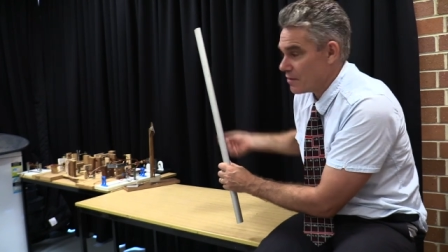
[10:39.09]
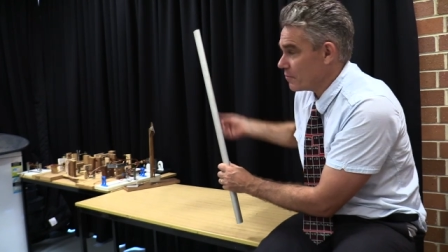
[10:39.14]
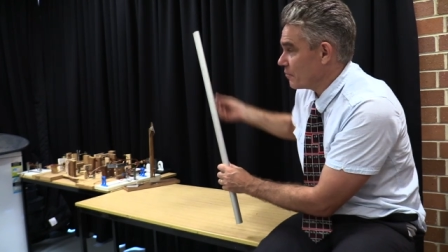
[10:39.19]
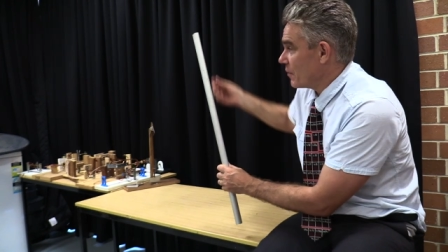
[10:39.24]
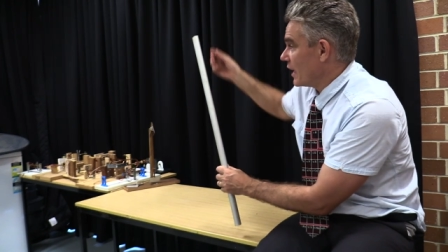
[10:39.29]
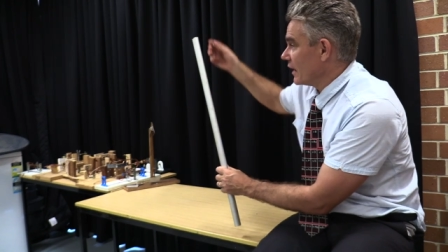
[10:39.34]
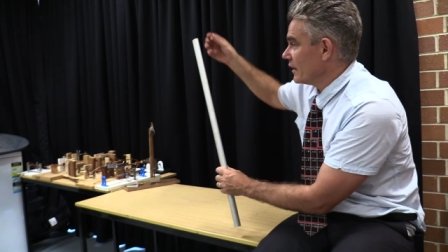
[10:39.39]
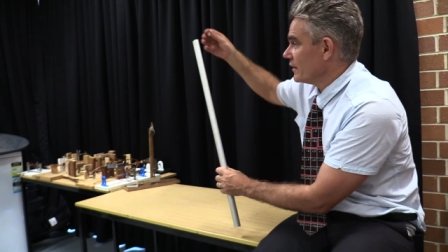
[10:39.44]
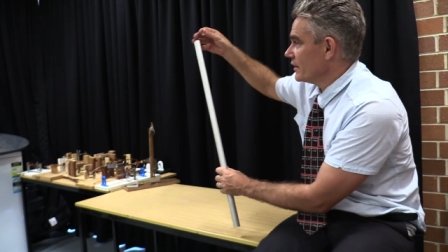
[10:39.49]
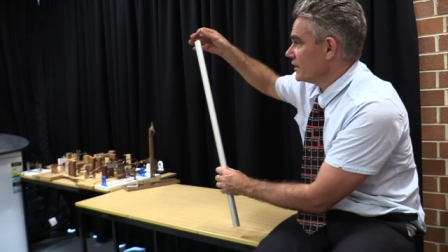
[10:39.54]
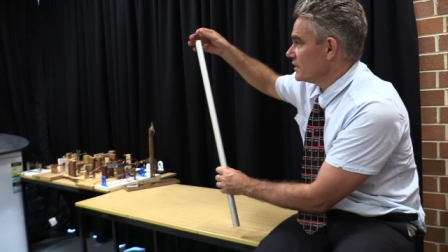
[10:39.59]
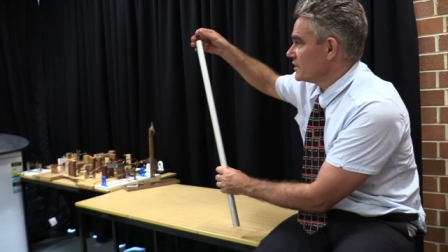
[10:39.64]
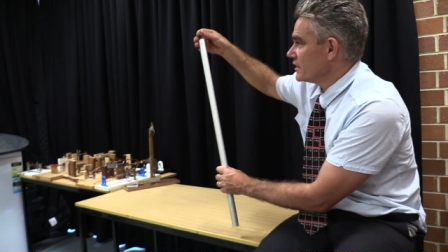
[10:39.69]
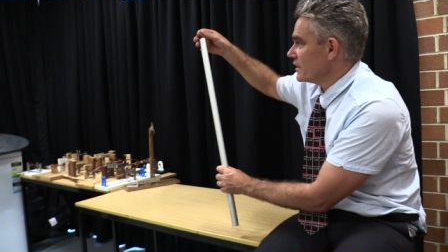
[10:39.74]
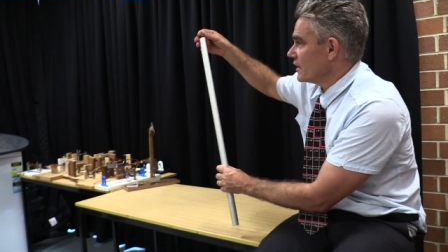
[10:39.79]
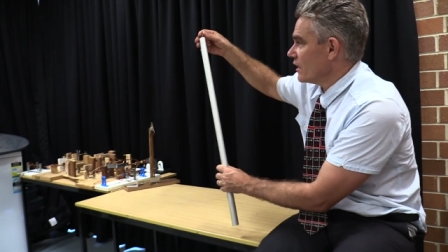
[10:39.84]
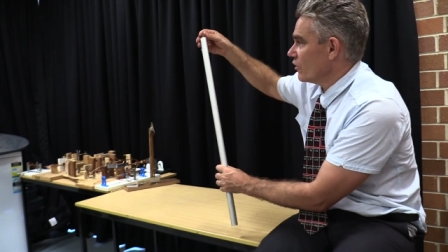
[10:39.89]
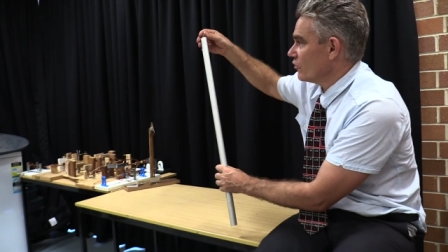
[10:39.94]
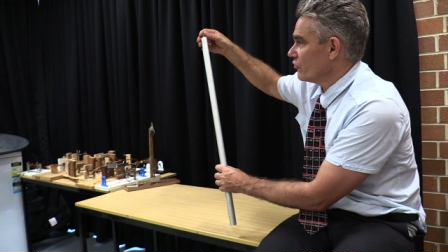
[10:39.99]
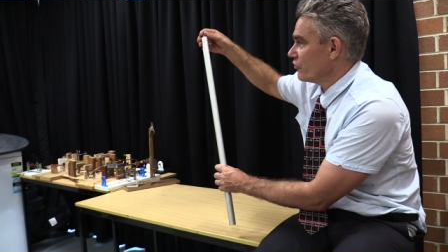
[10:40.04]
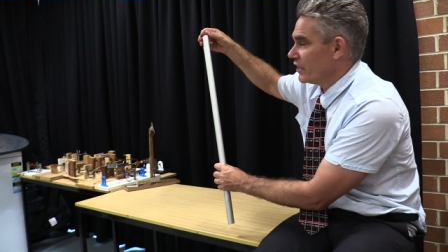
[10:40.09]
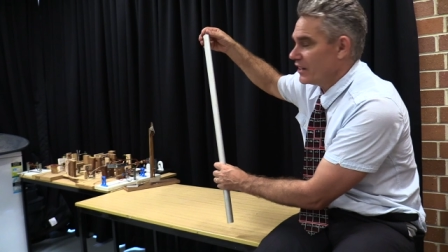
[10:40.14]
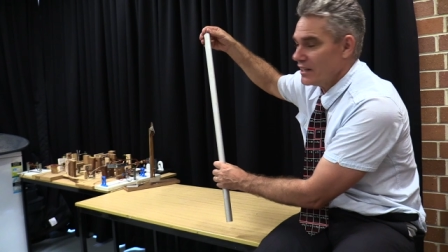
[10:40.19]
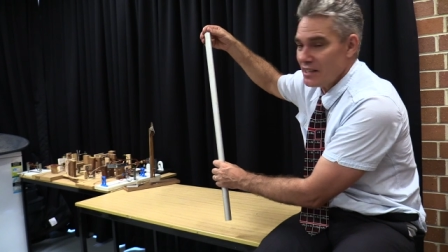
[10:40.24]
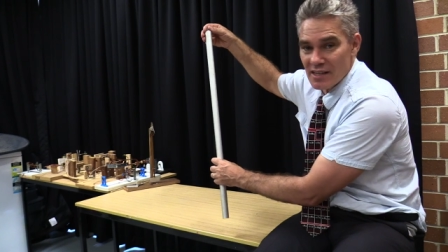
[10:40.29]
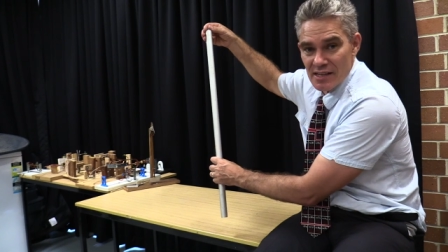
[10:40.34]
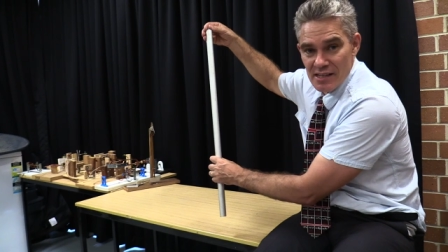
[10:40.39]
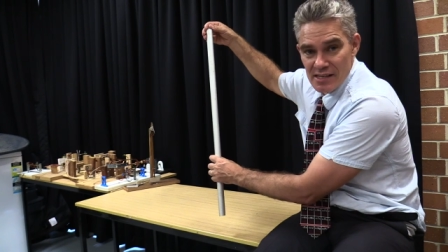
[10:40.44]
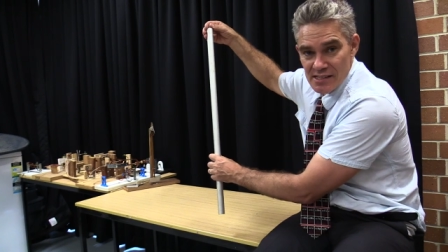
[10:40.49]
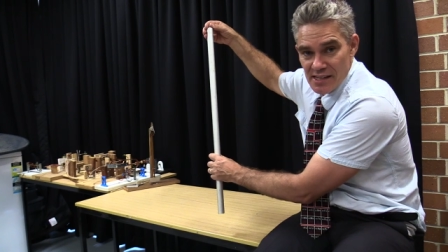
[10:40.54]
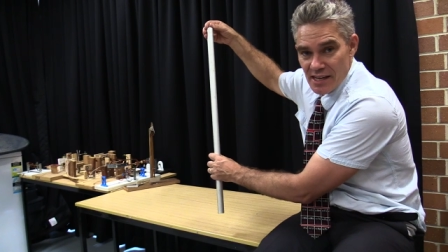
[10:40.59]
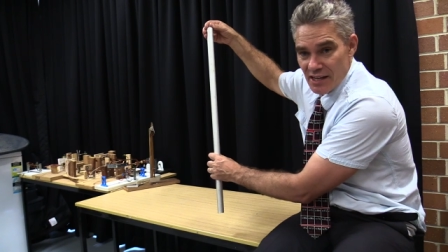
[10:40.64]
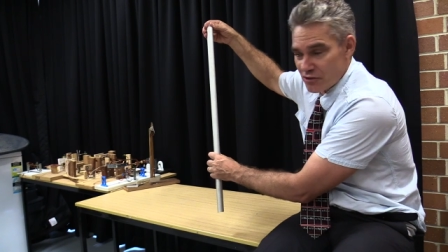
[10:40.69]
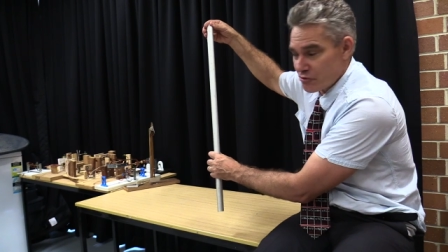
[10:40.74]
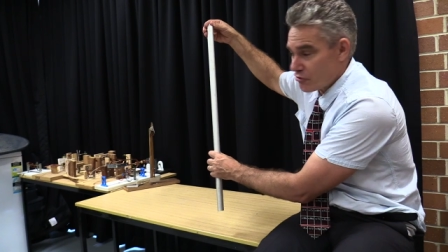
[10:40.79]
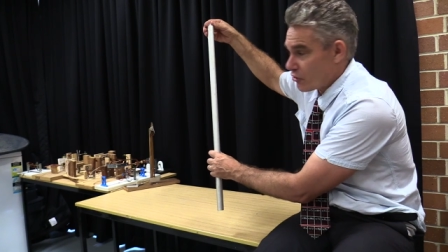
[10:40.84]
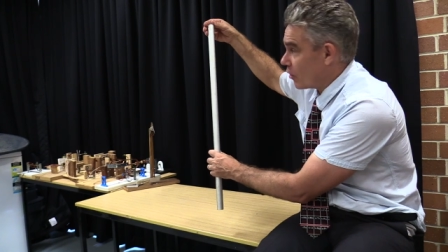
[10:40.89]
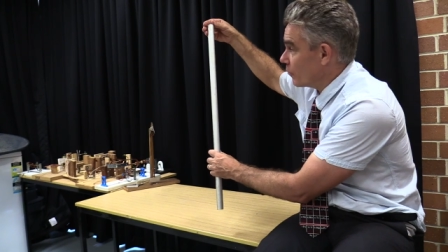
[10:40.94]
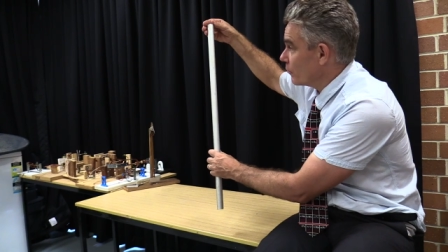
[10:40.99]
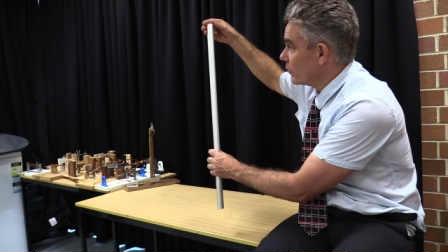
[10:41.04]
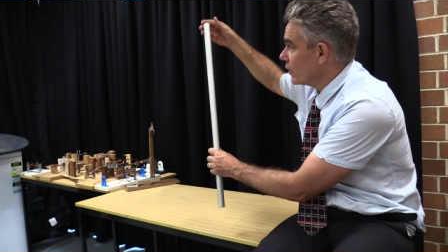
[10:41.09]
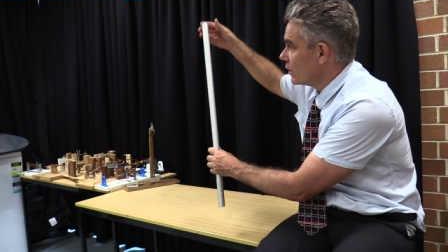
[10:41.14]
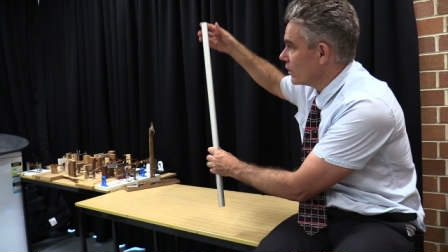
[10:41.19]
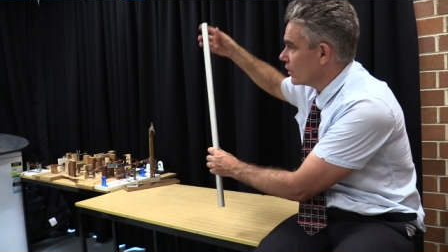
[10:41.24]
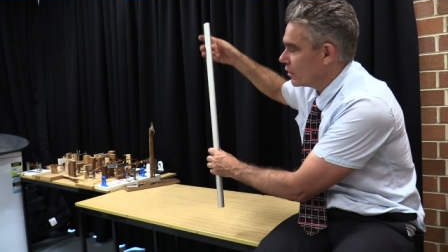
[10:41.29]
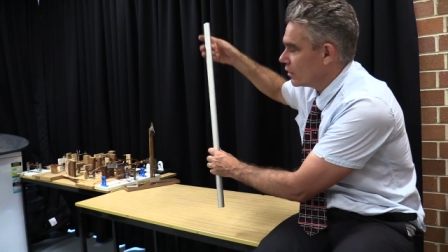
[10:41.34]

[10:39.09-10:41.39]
But let's, oh, ready, set, drop.